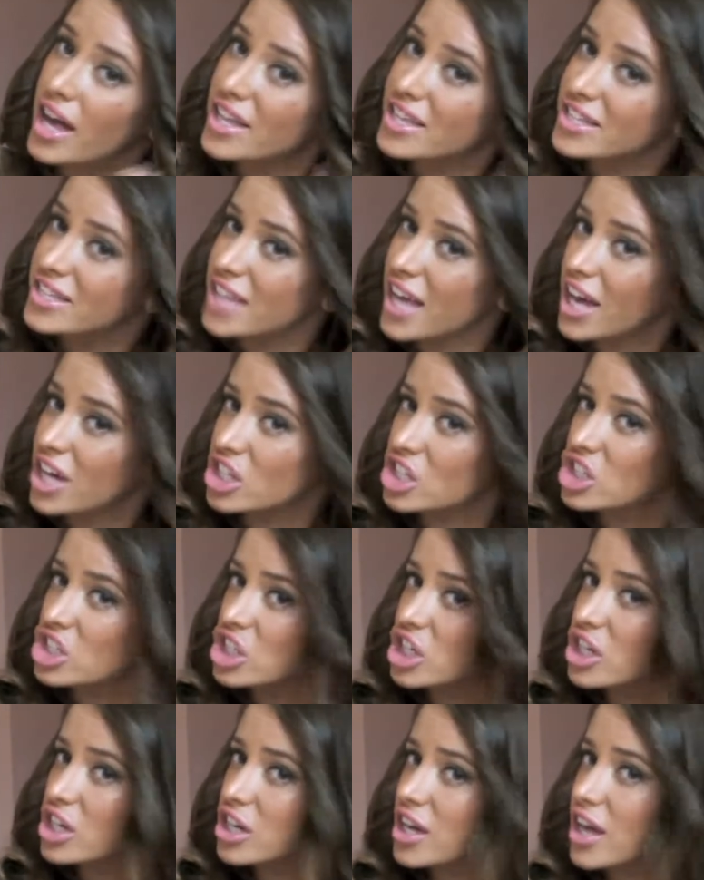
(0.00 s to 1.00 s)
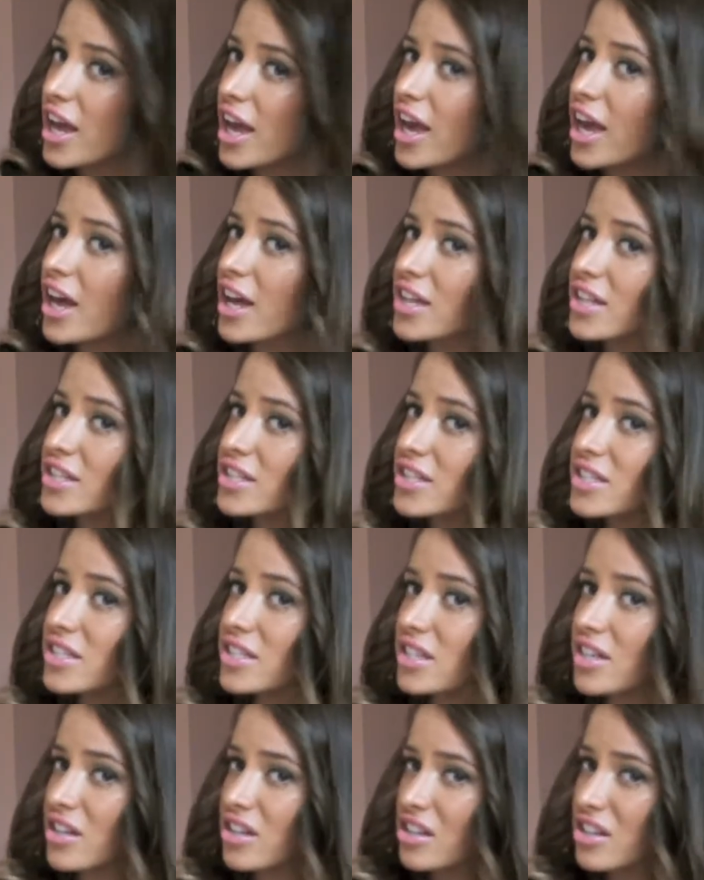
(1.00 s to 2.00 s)
textured and
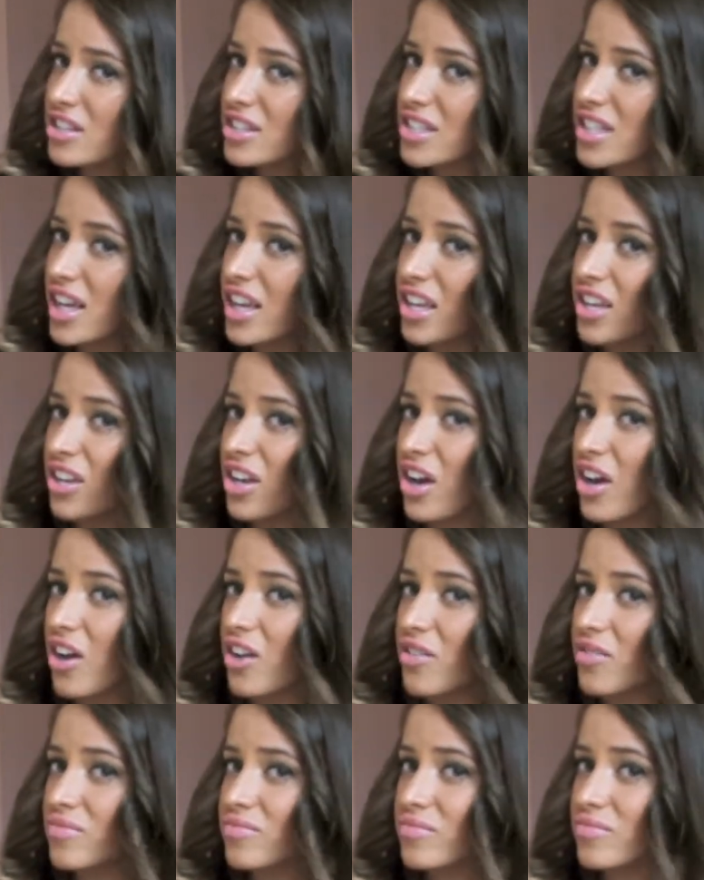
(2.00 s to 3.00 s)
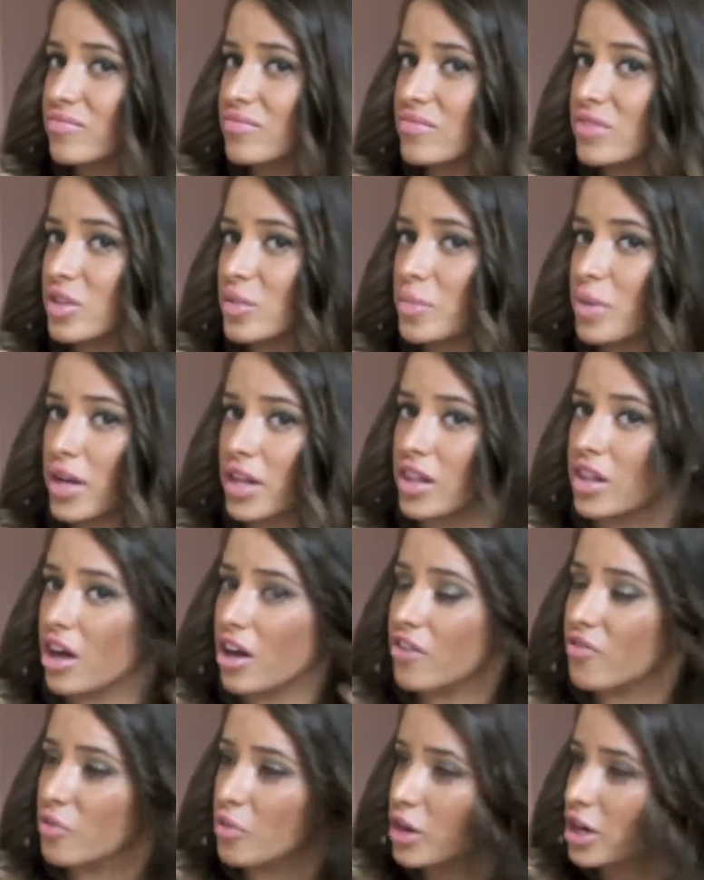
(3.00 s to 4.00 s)
it looks like, you know, you put a lot
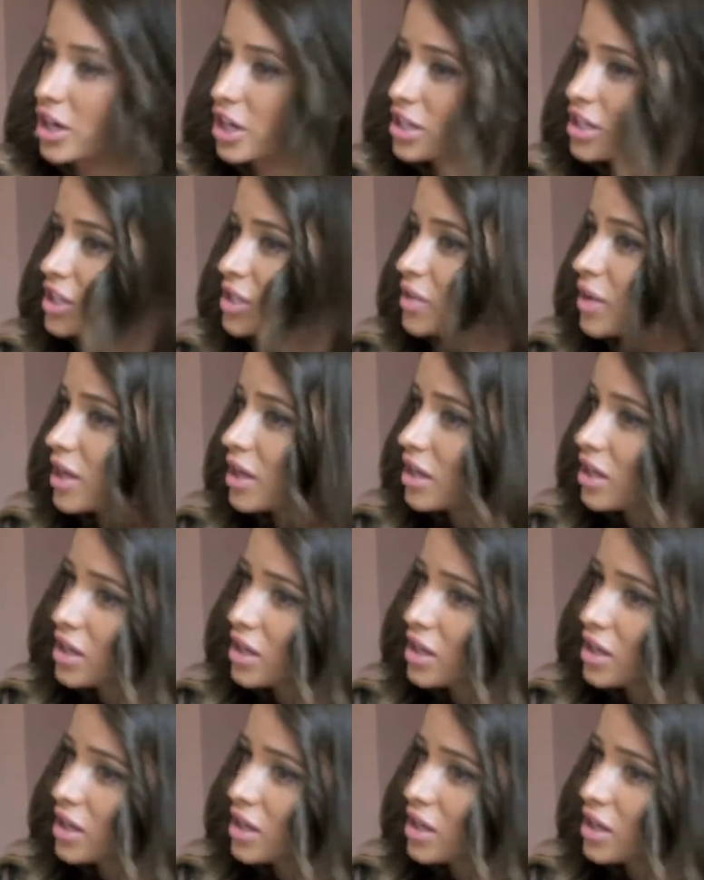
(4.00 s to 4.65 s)
of work into it.